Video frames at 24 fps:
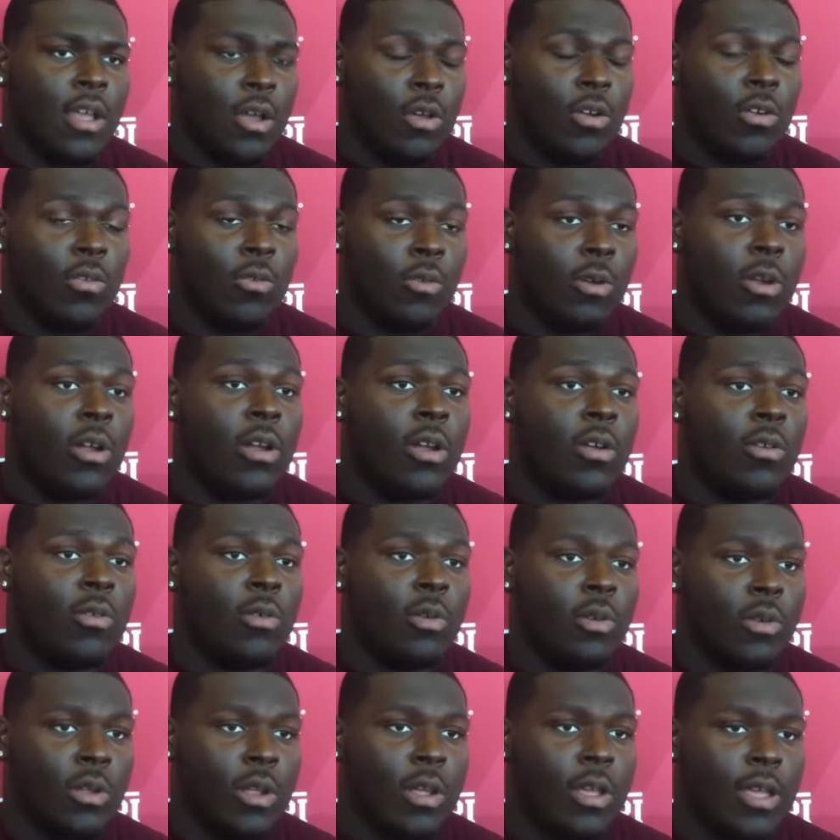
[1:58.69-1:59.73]
on the run,
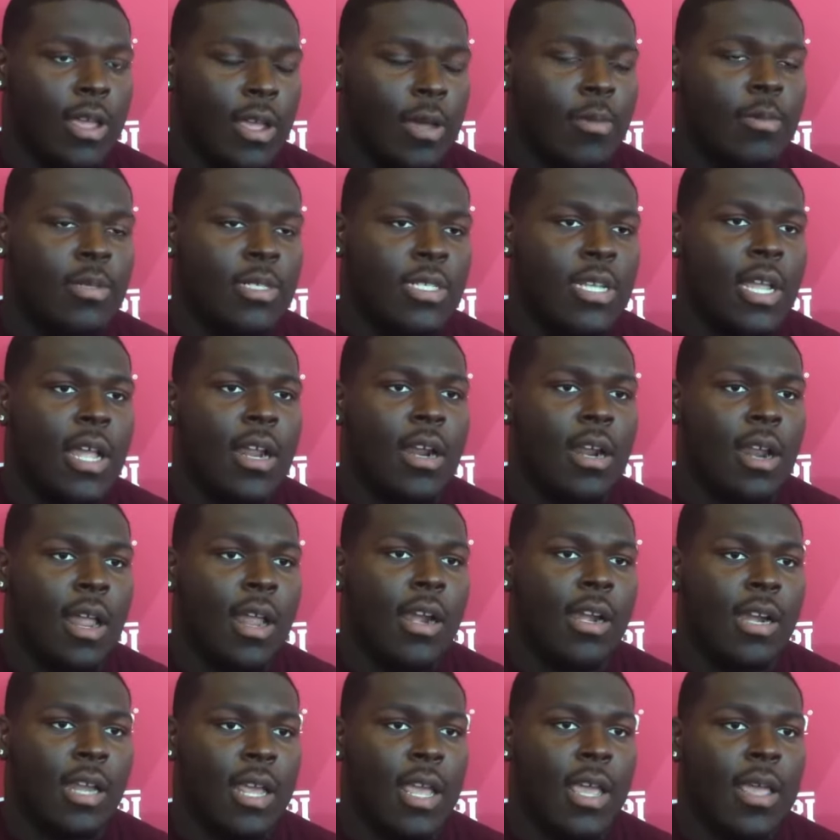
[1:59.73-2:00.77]
it helped us out a
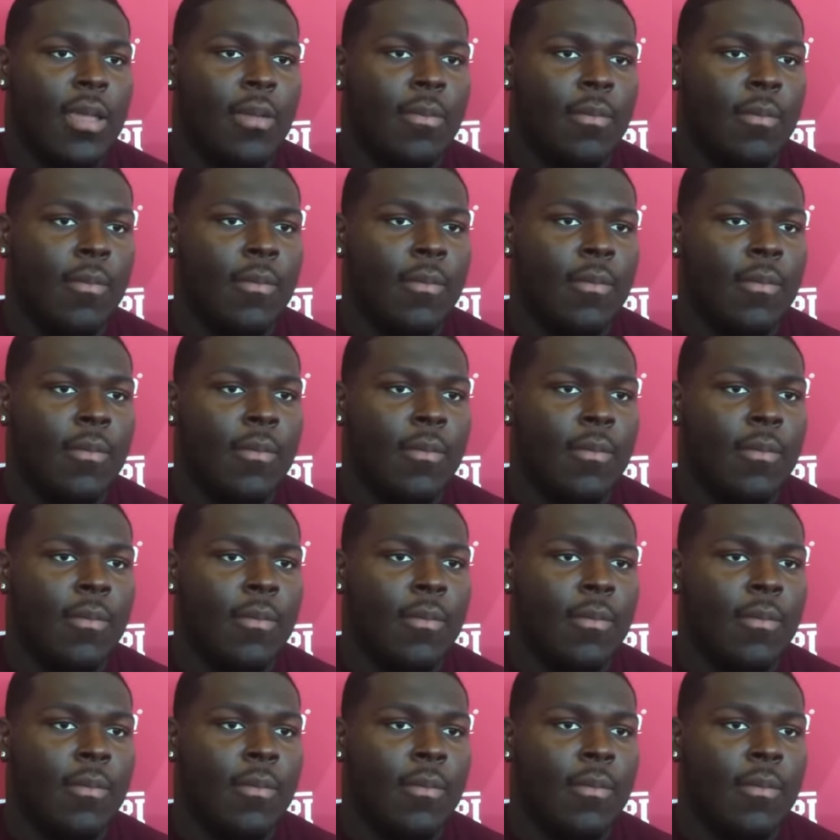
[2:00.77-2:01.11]
lot in the game.